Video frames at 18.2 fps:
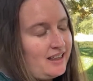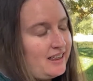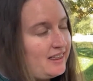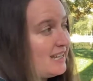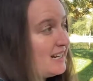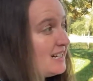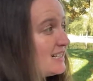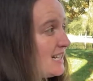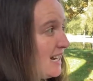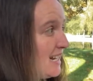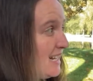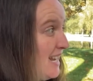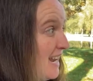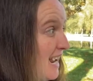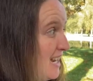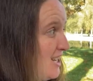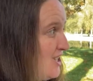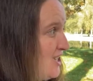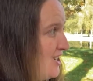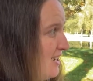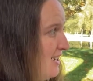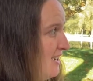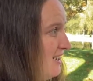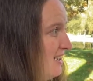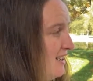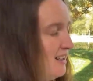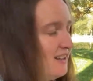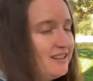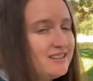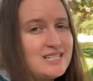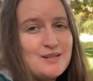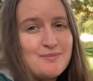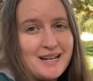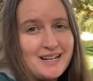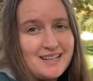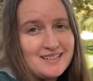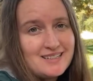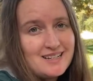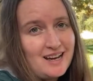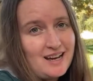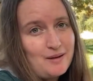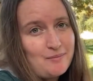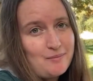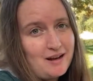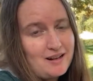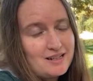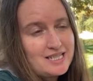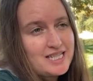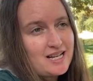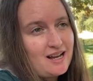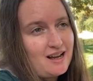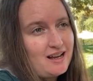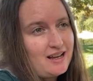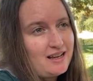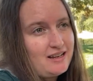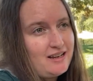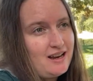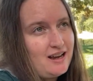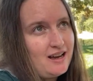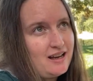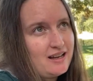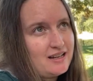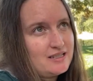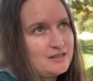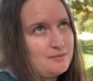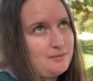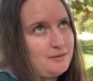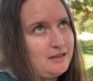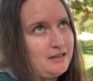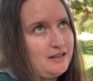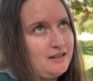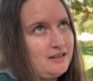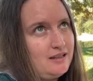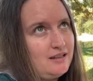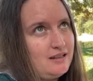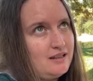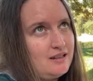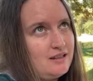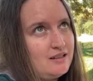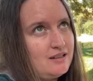things like nature and spending time outside has been